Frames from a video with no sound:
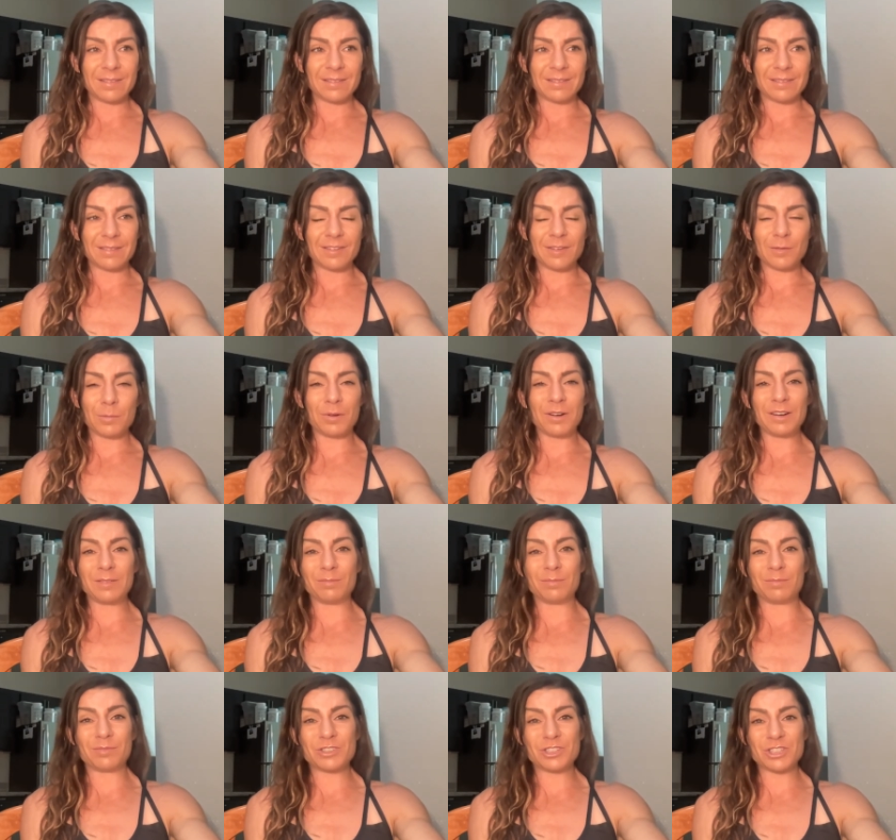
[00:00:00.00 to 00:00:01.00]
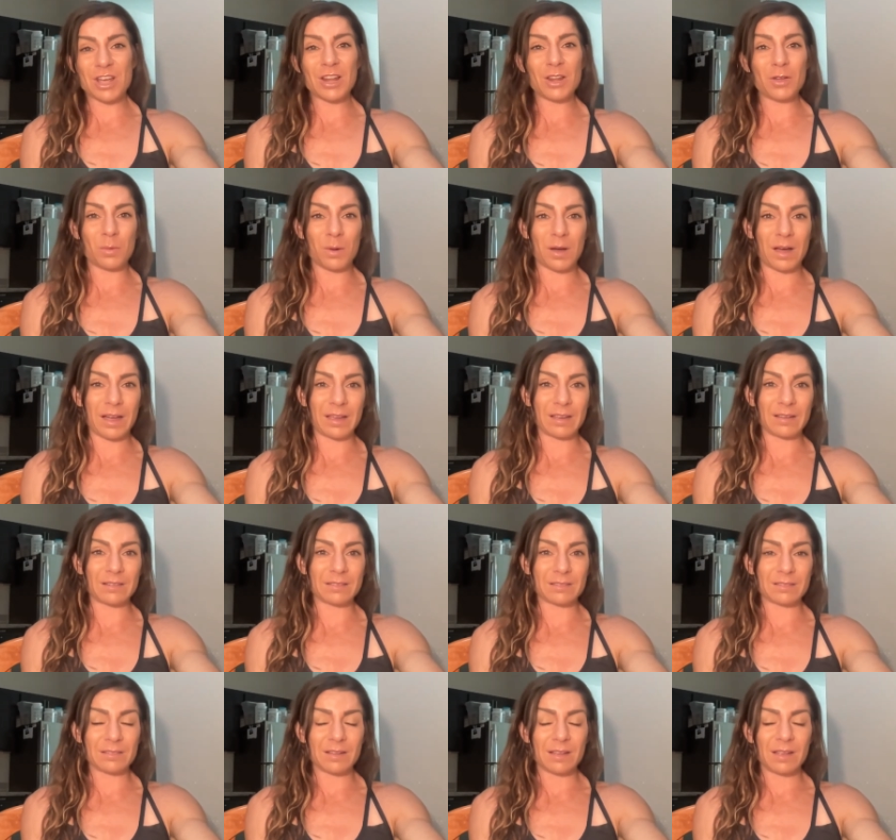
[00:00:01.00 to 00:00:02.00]
That's a pretty shallow why.
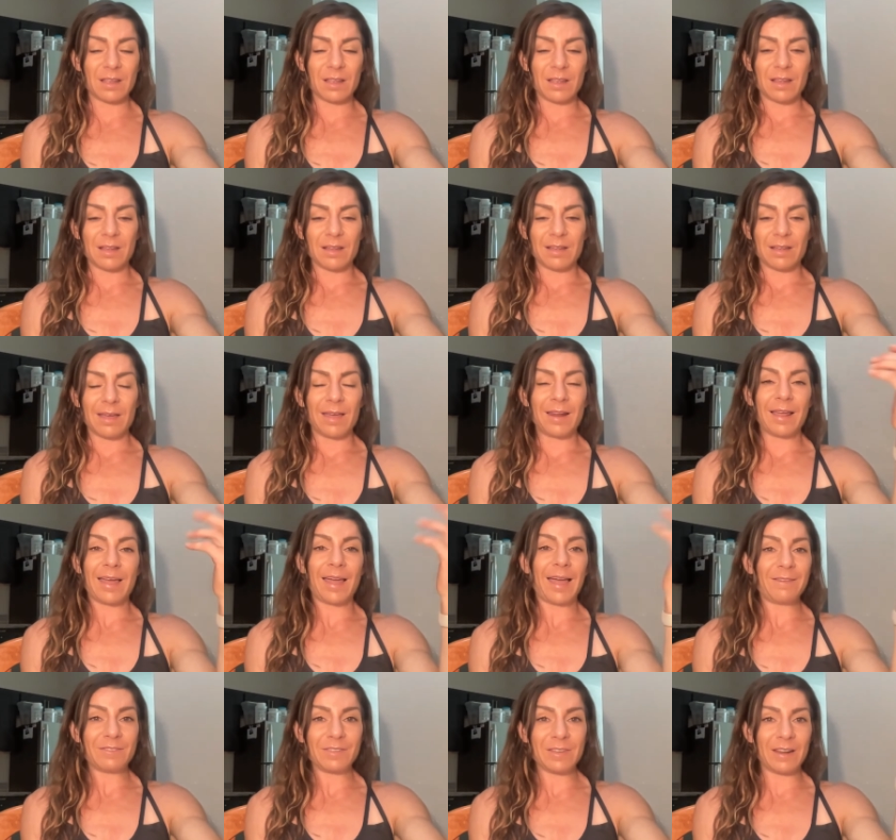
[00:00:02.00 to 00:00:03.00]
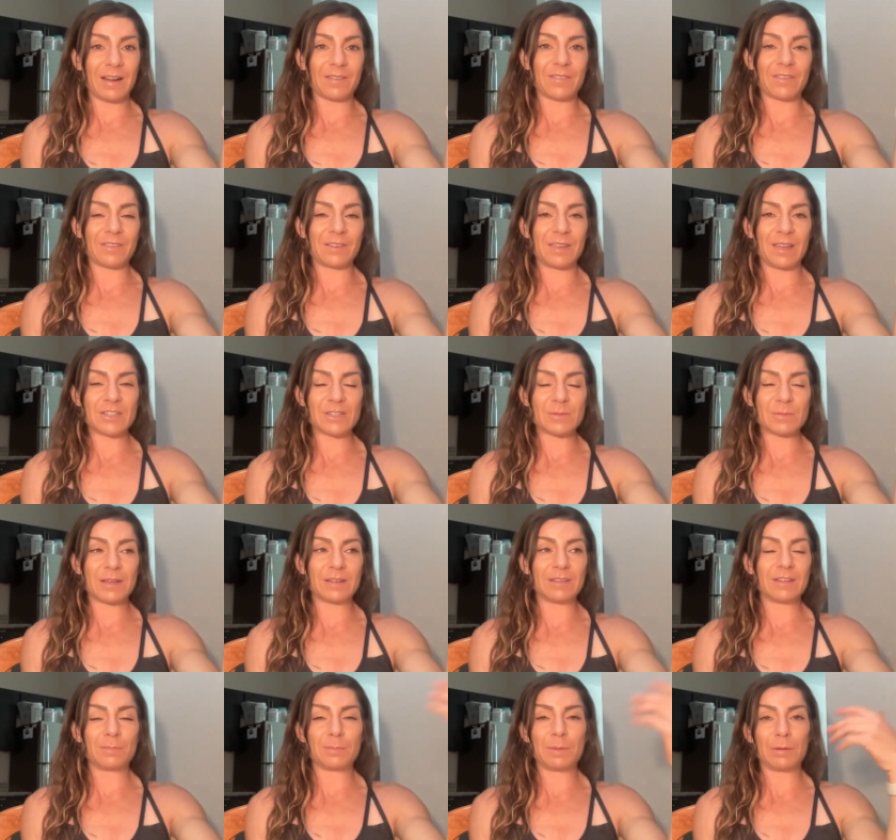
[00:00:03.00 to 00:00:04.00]
And I have to get off this tangent
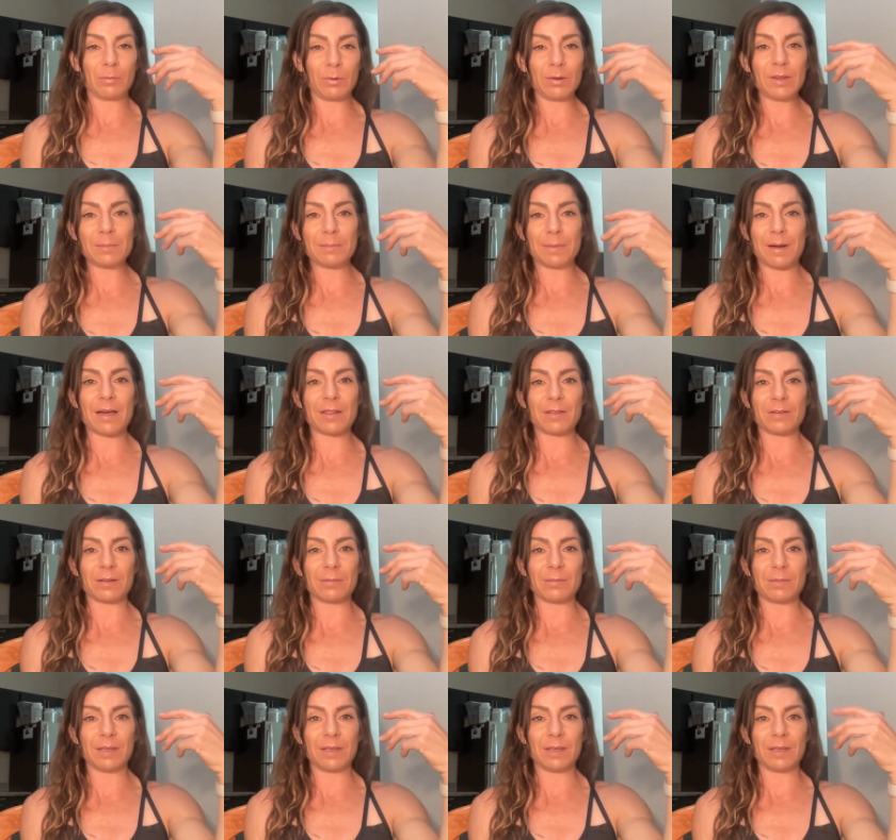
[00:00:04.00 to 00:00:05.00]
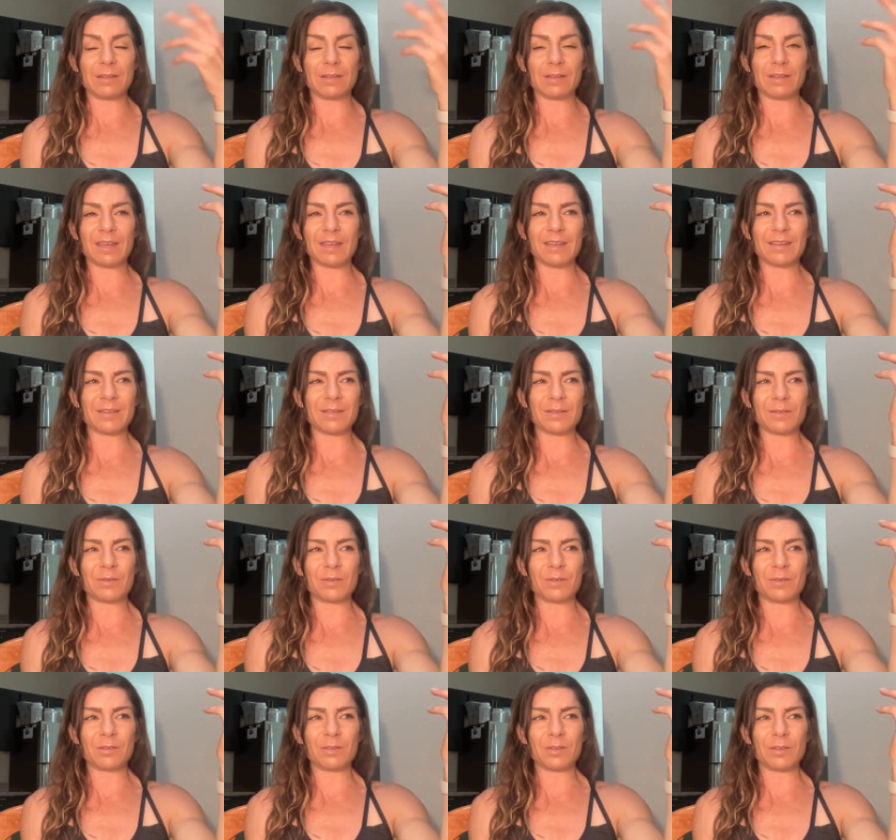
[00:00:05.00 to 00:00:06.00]
because it's been really bothering me. It's like,
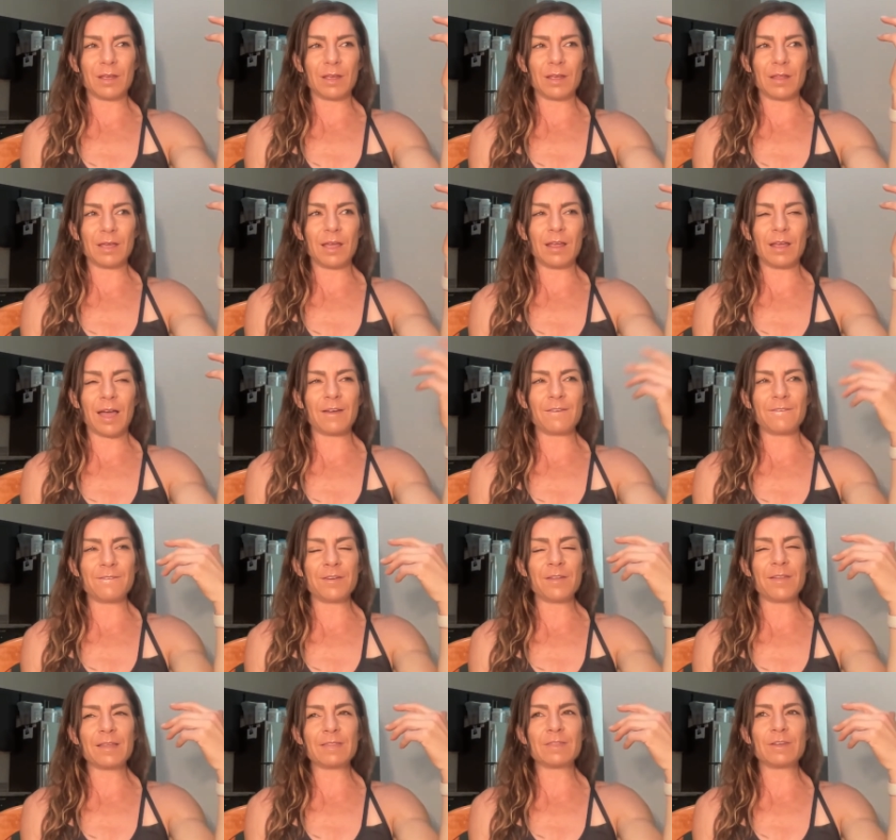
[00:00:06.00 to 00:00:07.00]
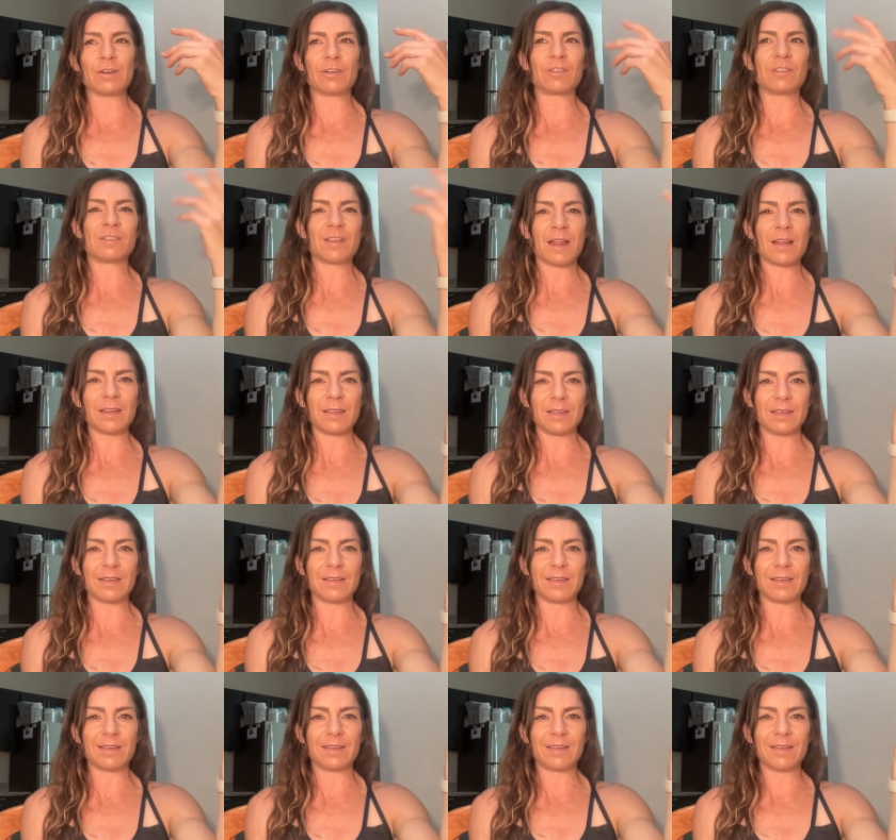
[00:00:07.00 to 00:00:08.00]
it, I feel like they're
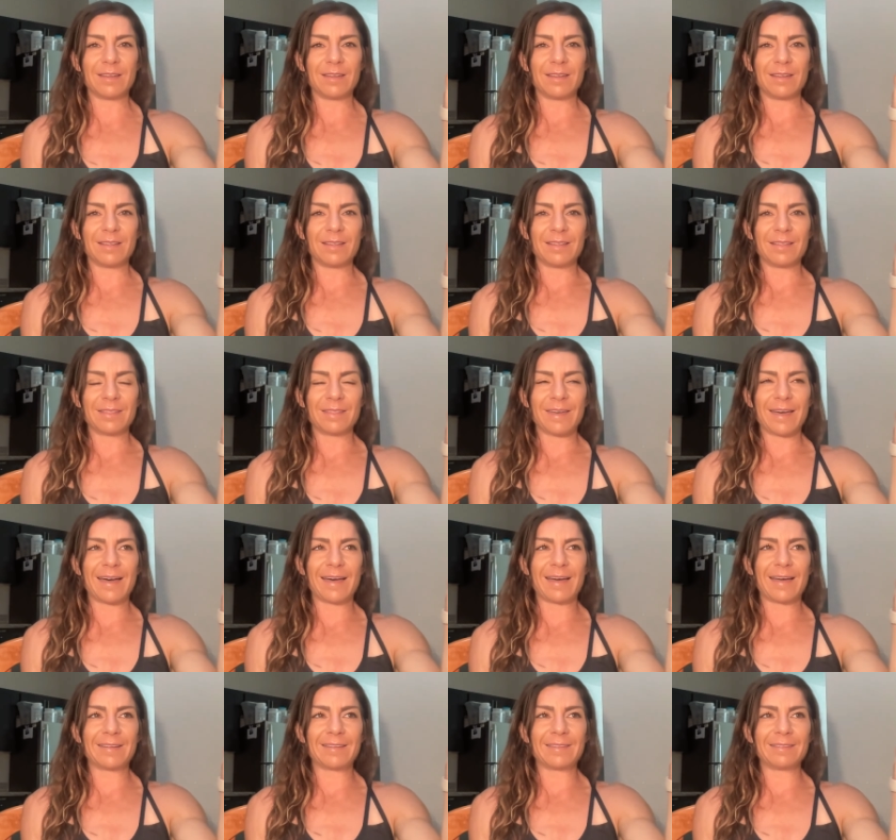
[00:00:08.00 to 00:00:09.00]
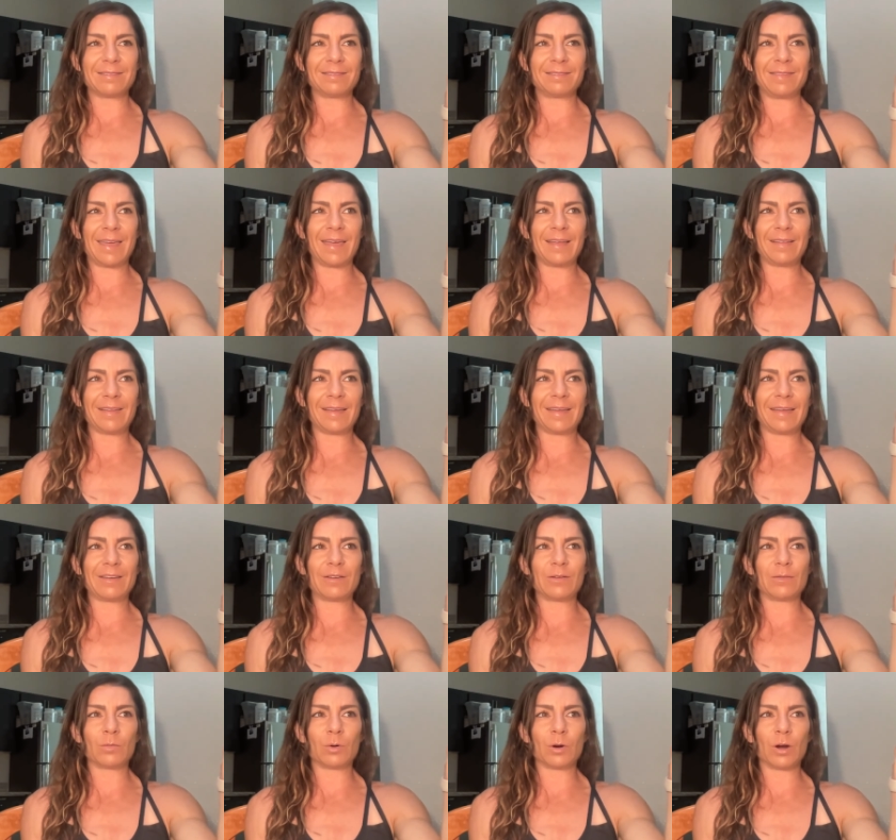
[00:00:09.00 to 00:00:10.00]
selling that they
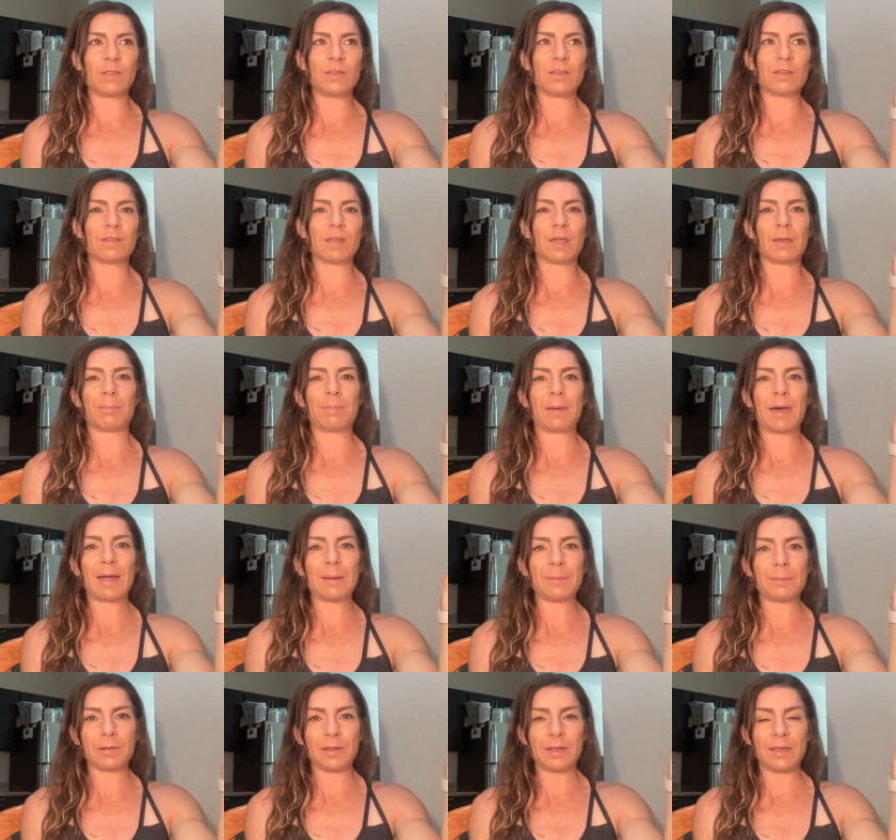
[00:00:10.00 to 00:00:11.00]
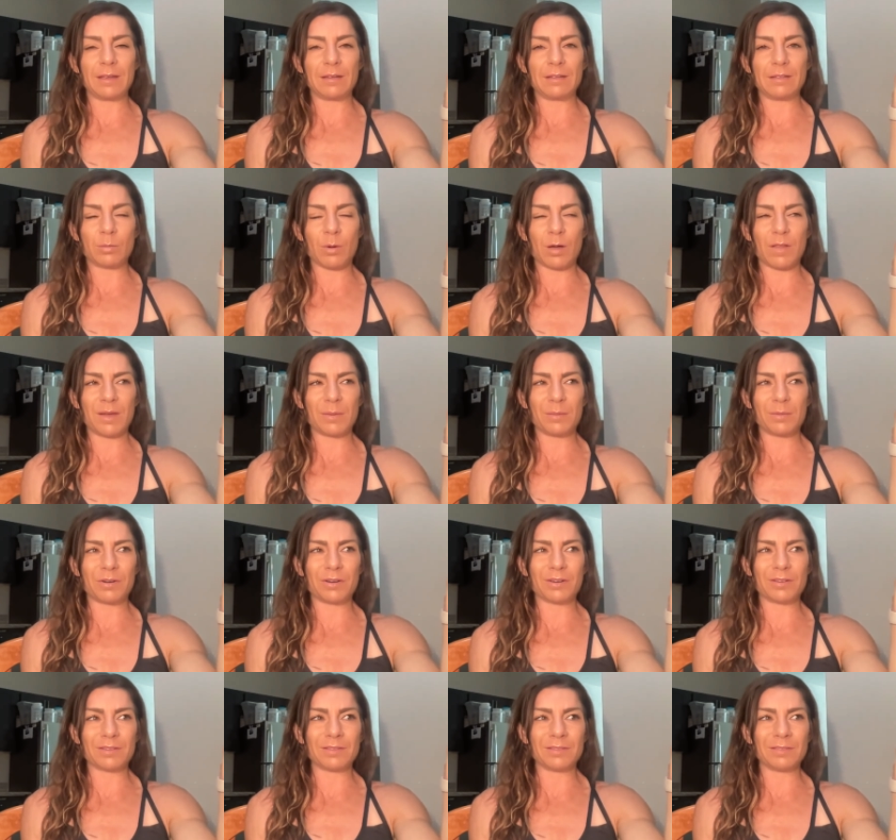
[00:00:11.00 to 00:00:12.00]
like were in this like bad place while they
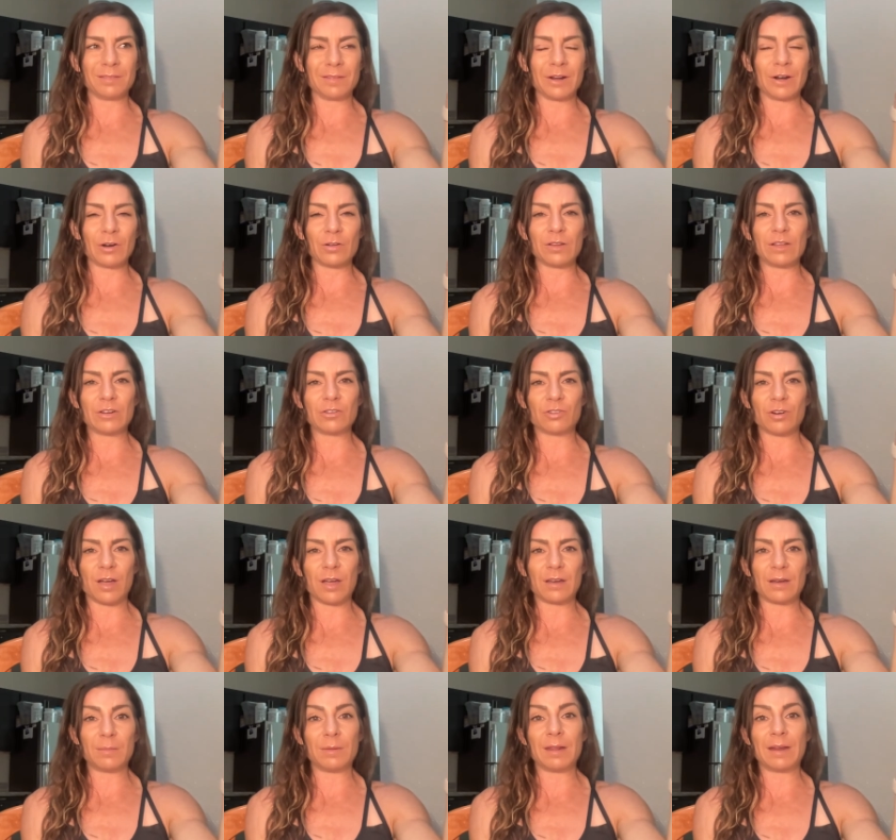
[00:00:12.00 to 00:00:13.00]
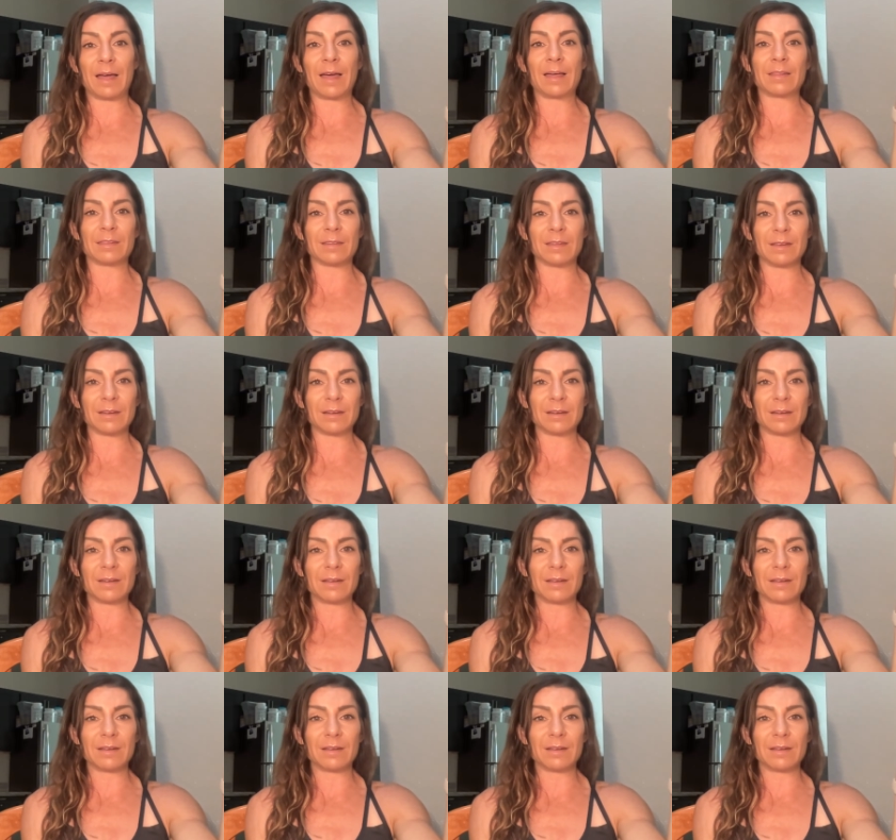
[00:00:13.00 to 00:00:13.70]
were literally trying to be an athlete.